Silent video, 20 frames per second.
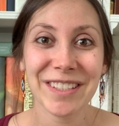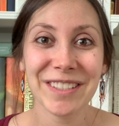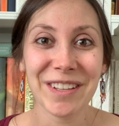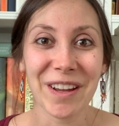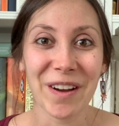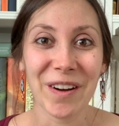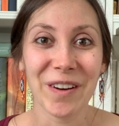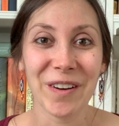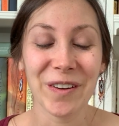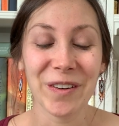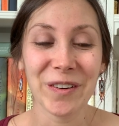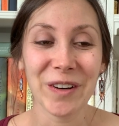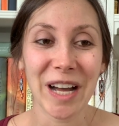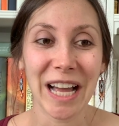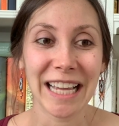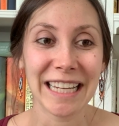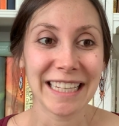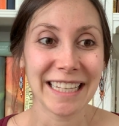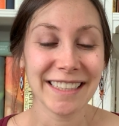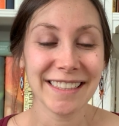so
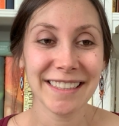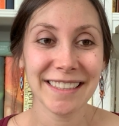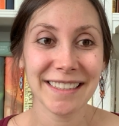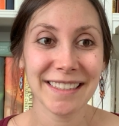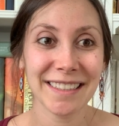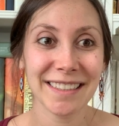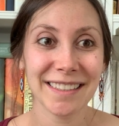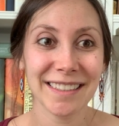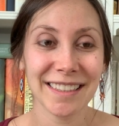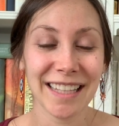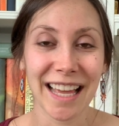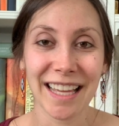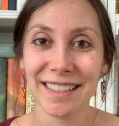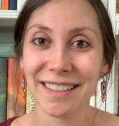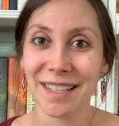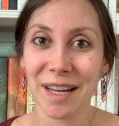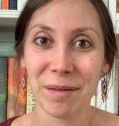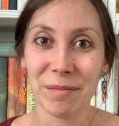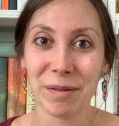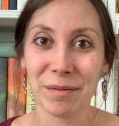I guess this is the
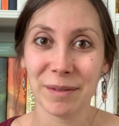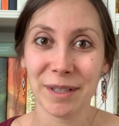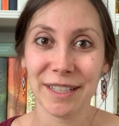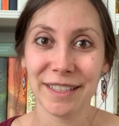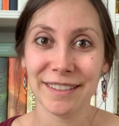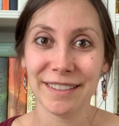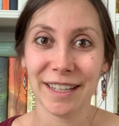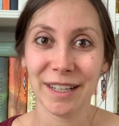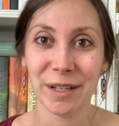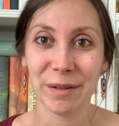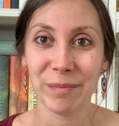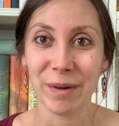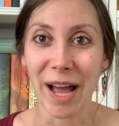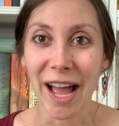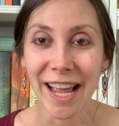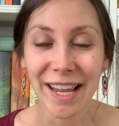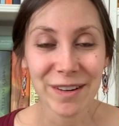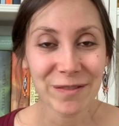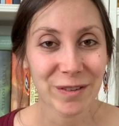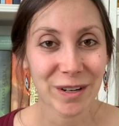last time I'm gonna say
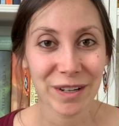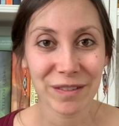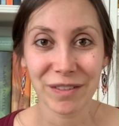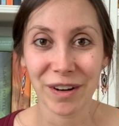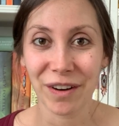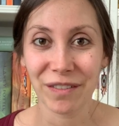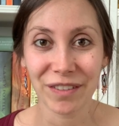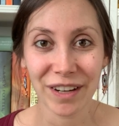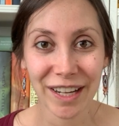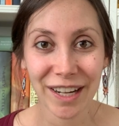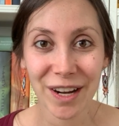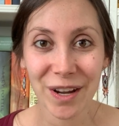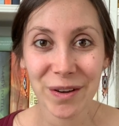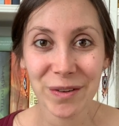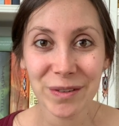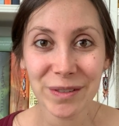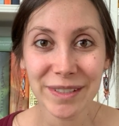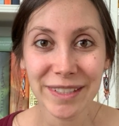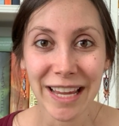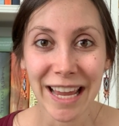goodbye in one of our
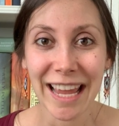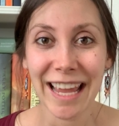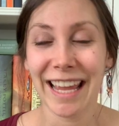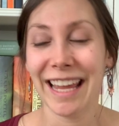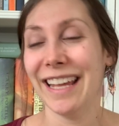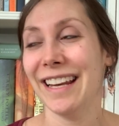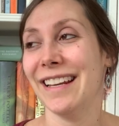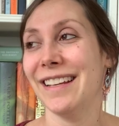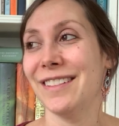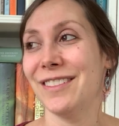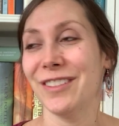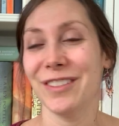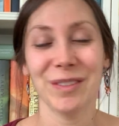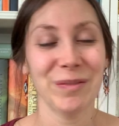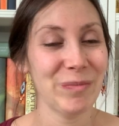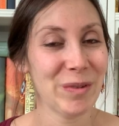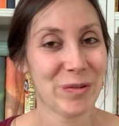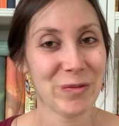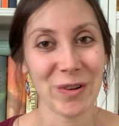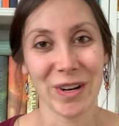videos. It has
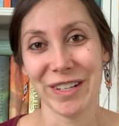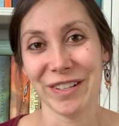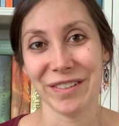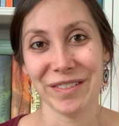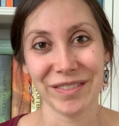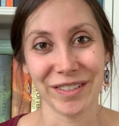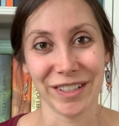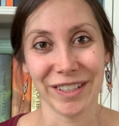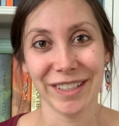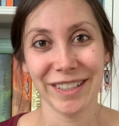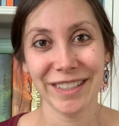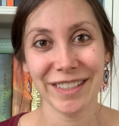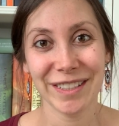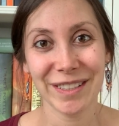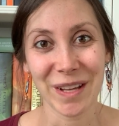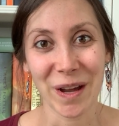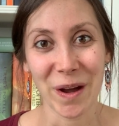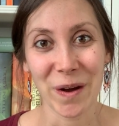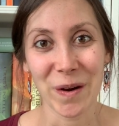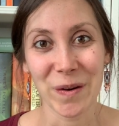just been wonderful.
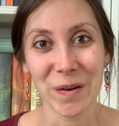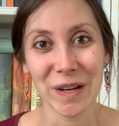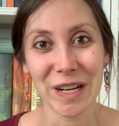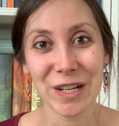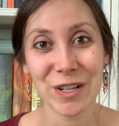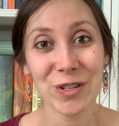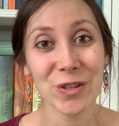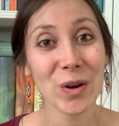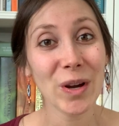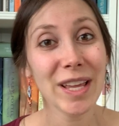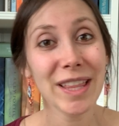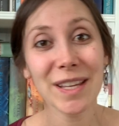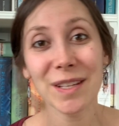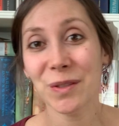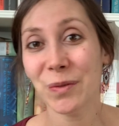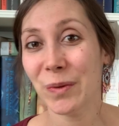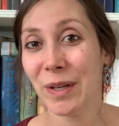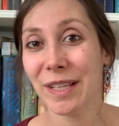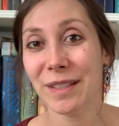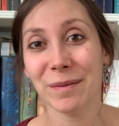So enjoy
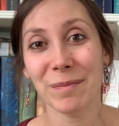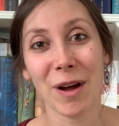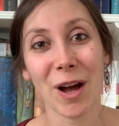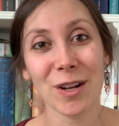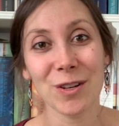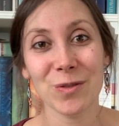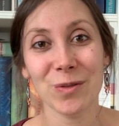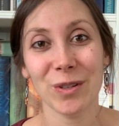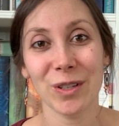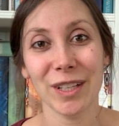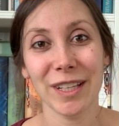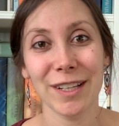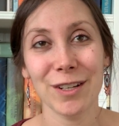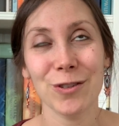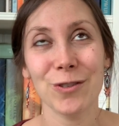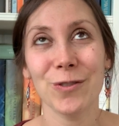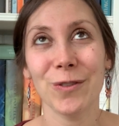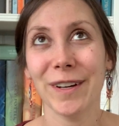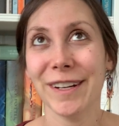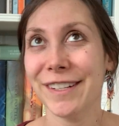this week's module,
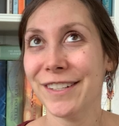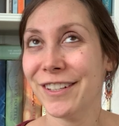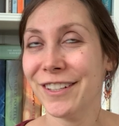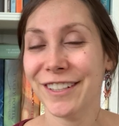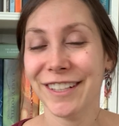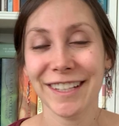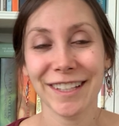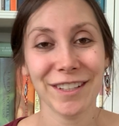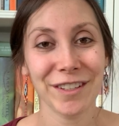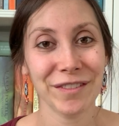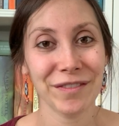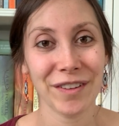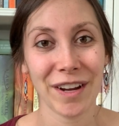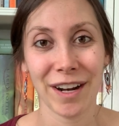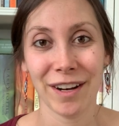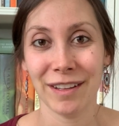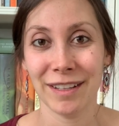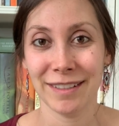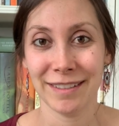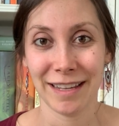enjoy turning in your
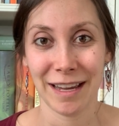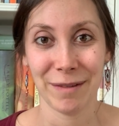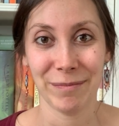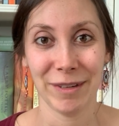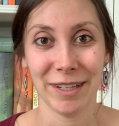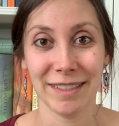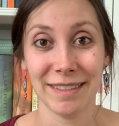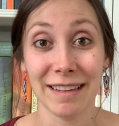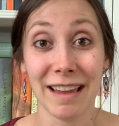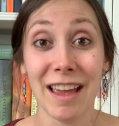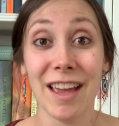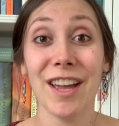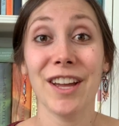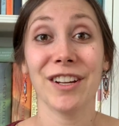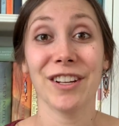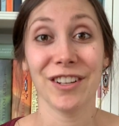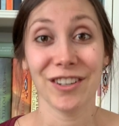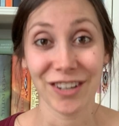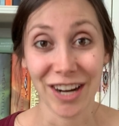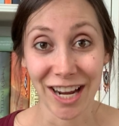final assignments.
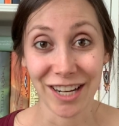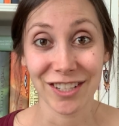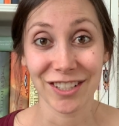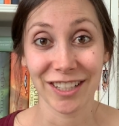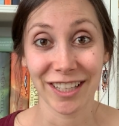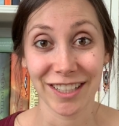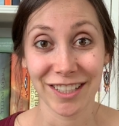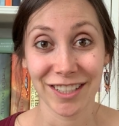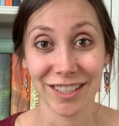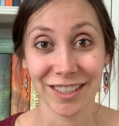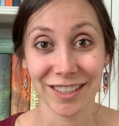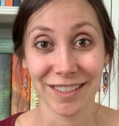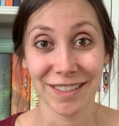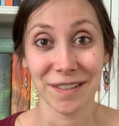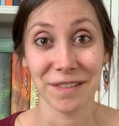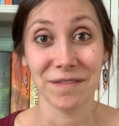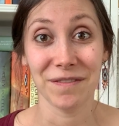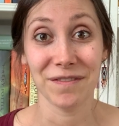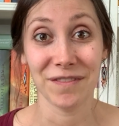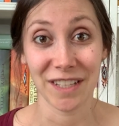Congratulations,
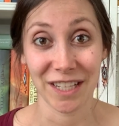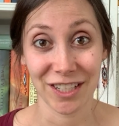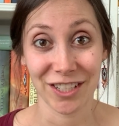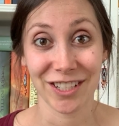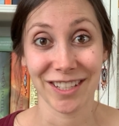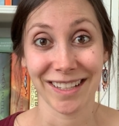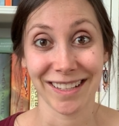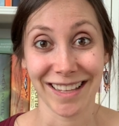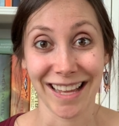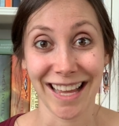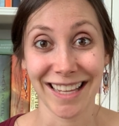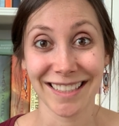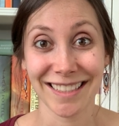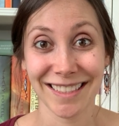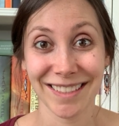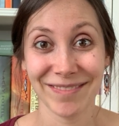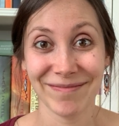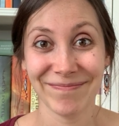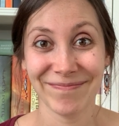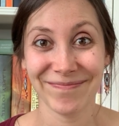you finished the class.
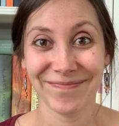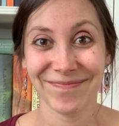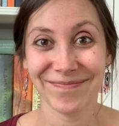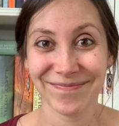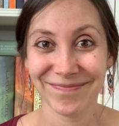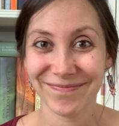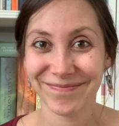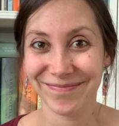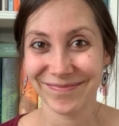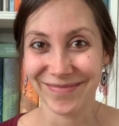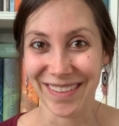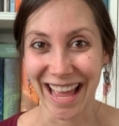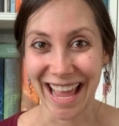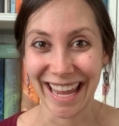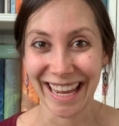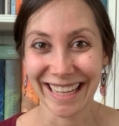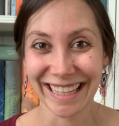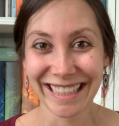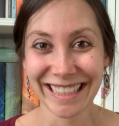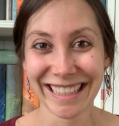Bye.